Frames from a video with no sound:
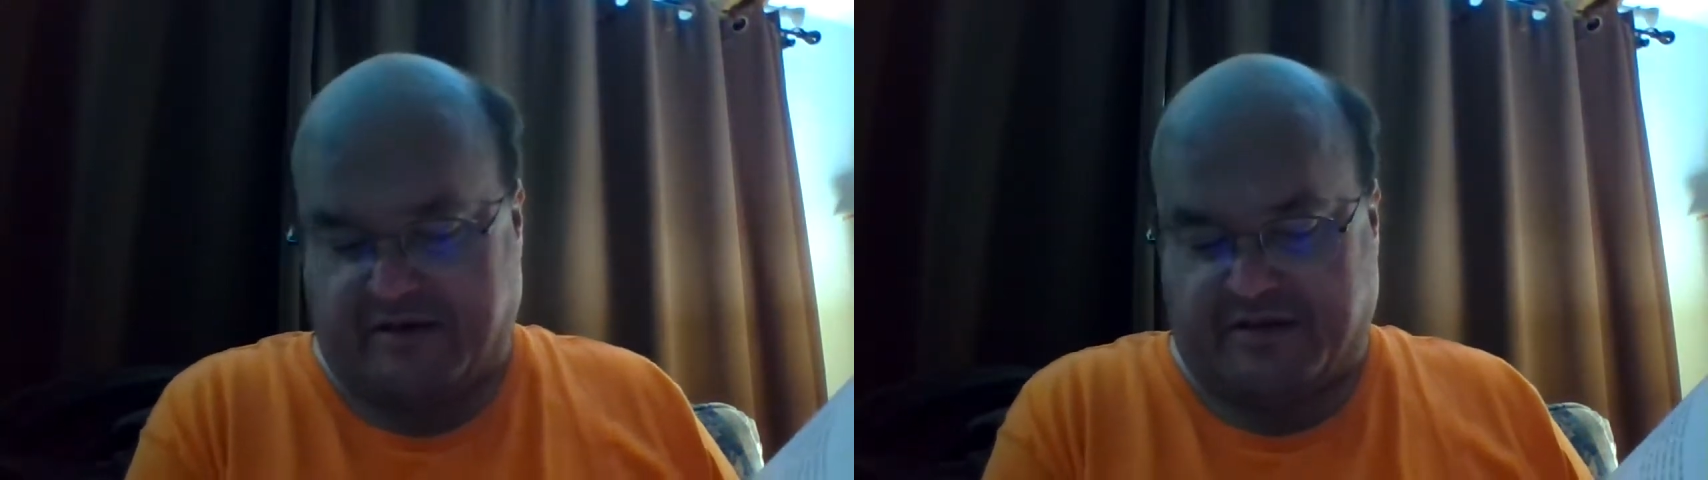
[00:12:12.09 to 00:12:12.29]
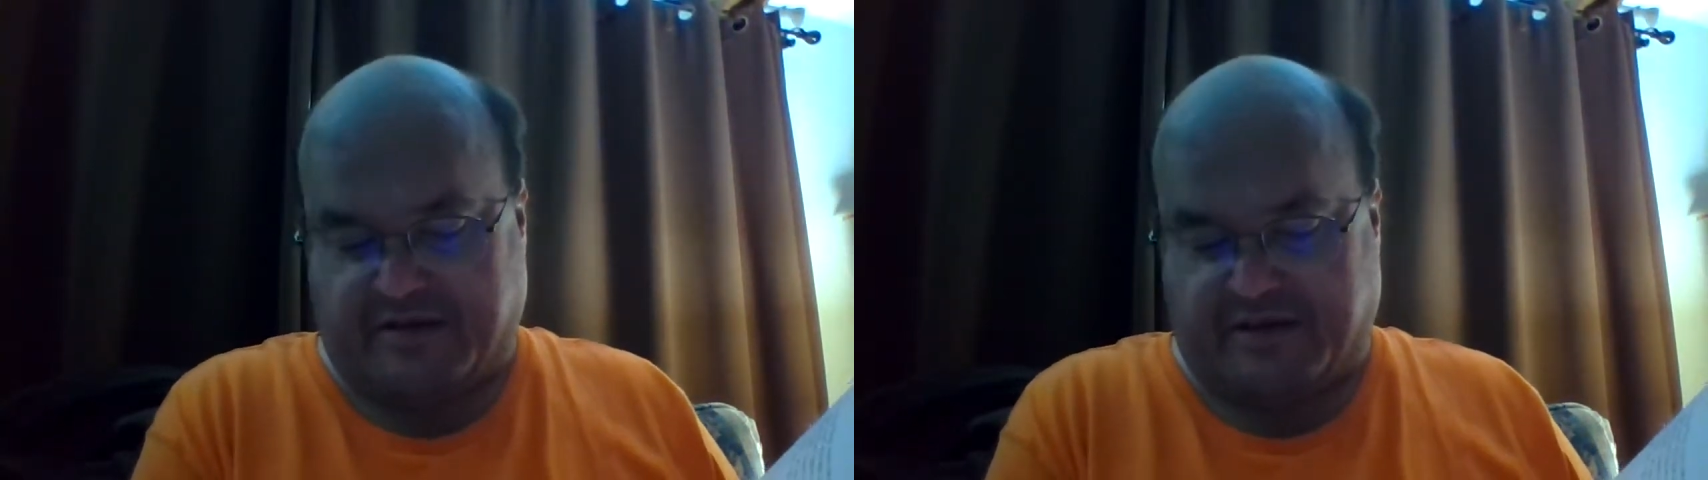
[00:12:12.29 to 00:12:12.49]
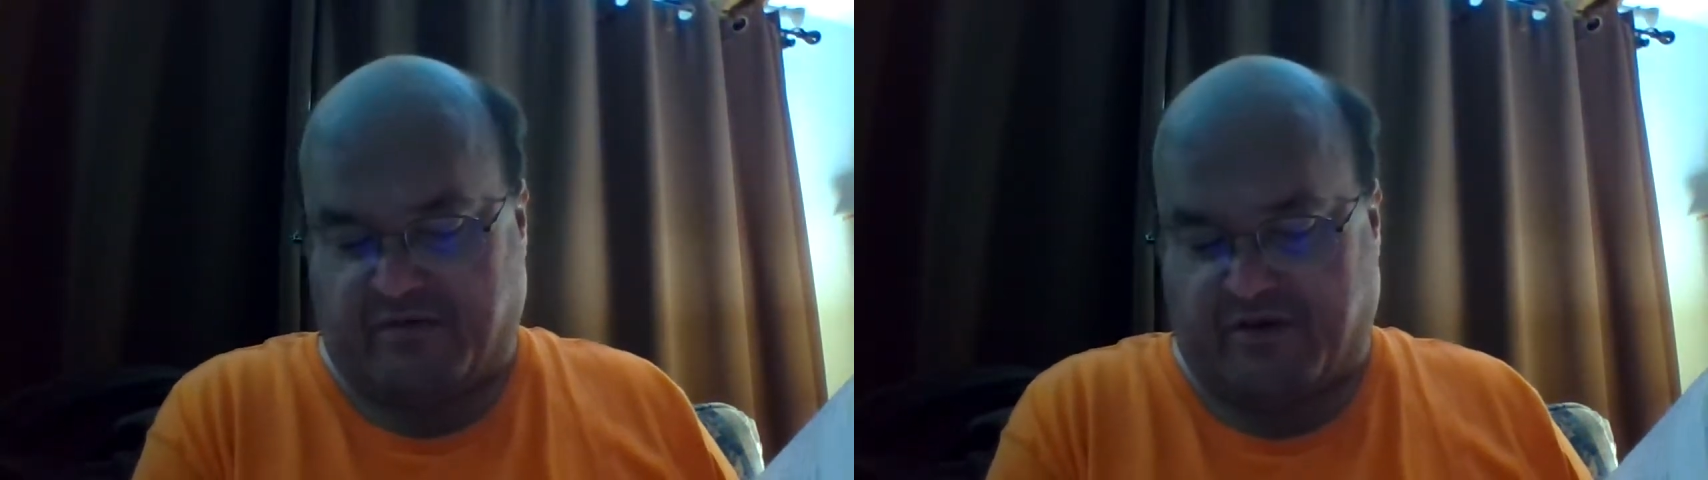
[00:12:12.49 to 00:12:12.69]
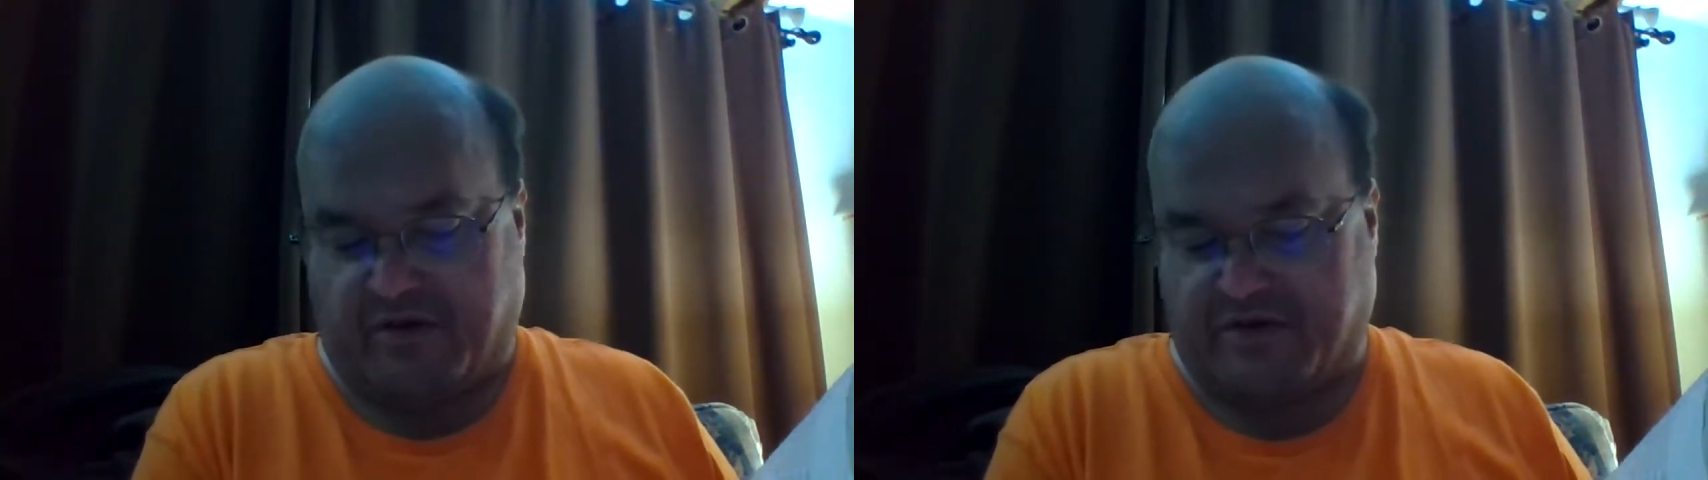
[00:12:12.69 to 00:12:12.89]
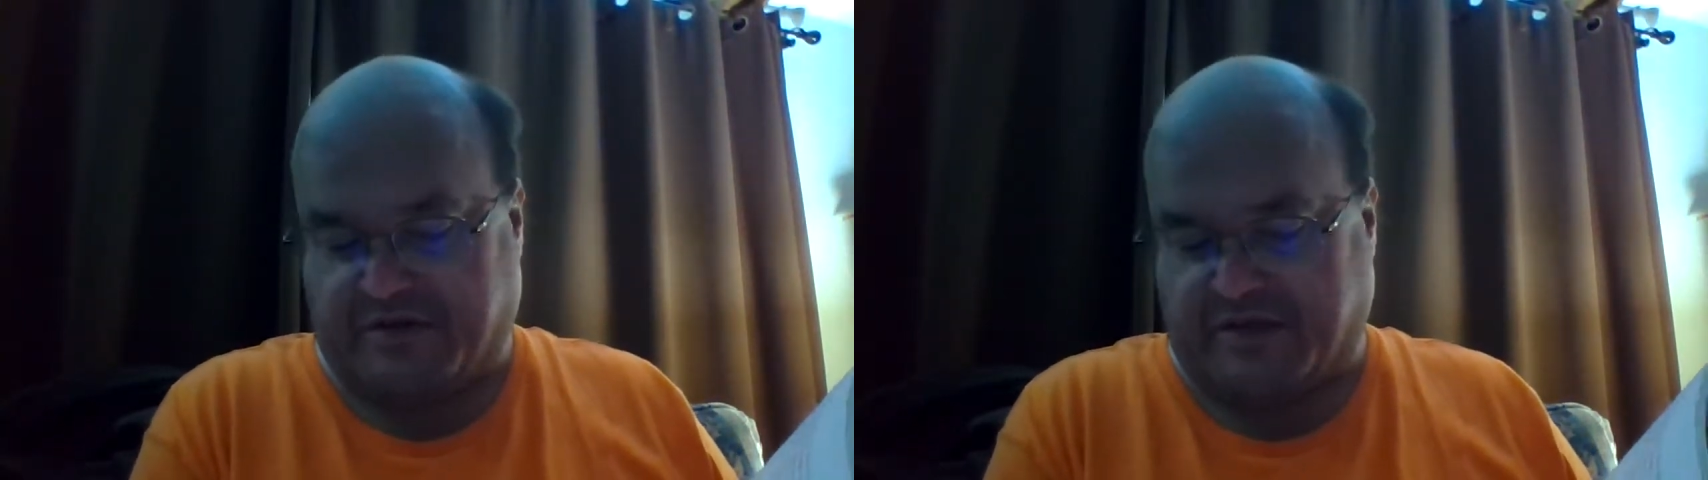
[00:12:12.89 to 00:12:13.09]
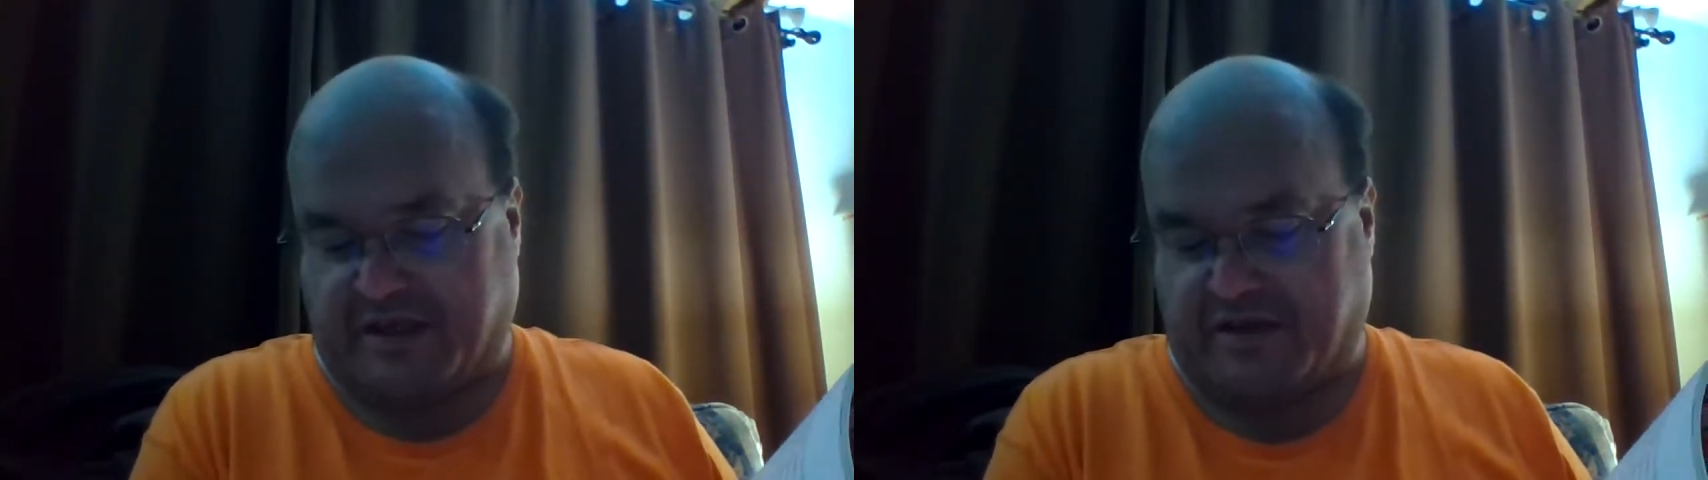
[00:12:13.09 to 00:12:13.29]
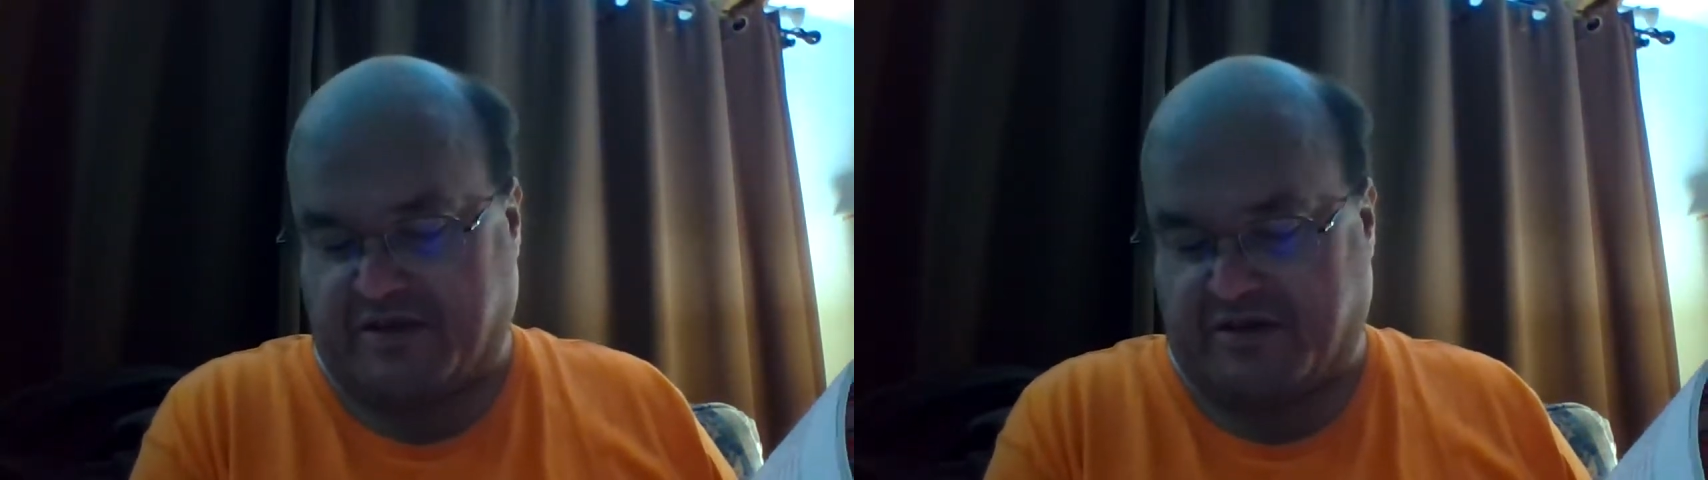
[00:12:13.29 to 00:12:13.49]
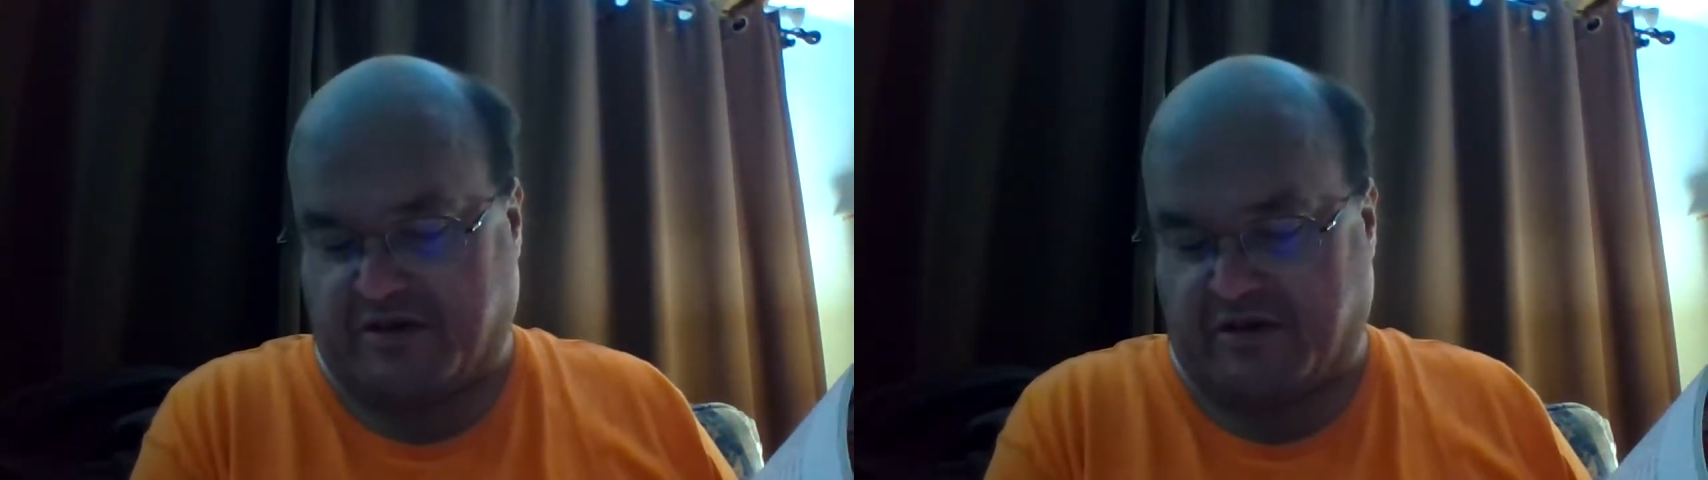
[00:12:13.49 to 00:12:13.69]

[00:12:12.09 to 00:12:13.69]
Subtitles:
The sun rose as they stood